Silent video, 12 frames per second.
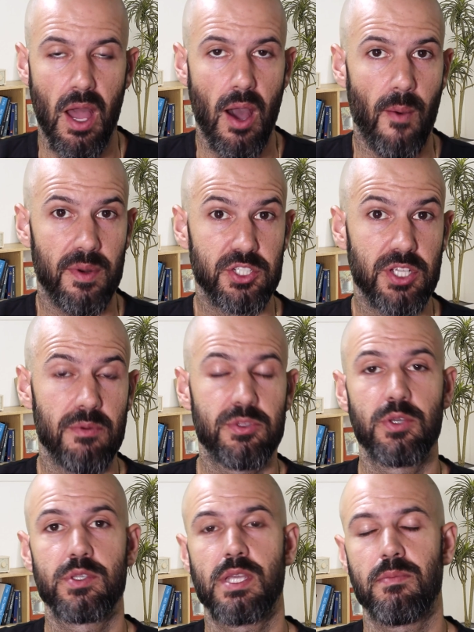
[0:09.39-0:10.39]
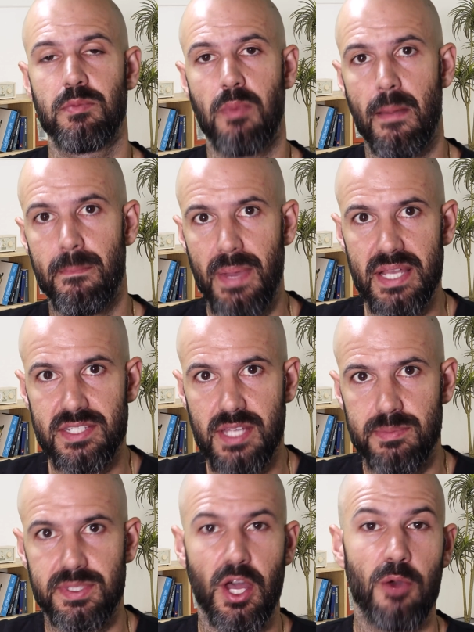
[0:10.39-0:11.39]
I want to share with you some of my best
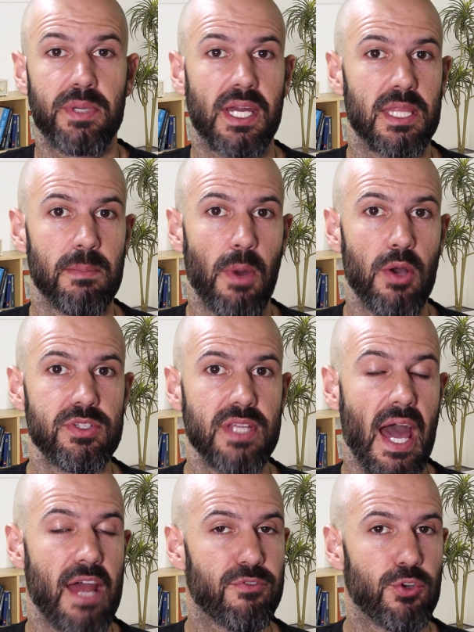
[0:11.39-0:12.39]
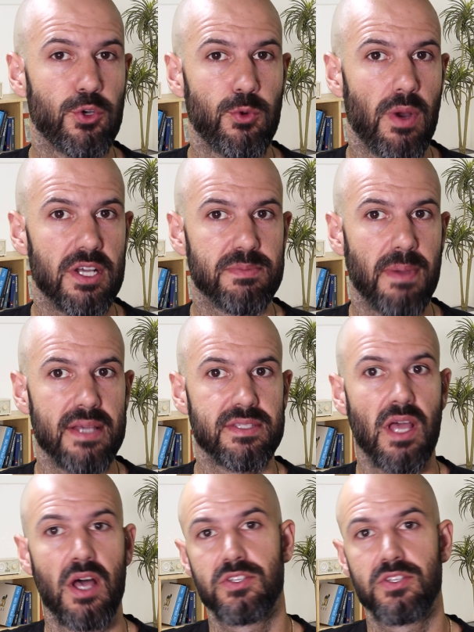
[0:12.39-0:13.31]
tips to help you get the most out of Google Workspace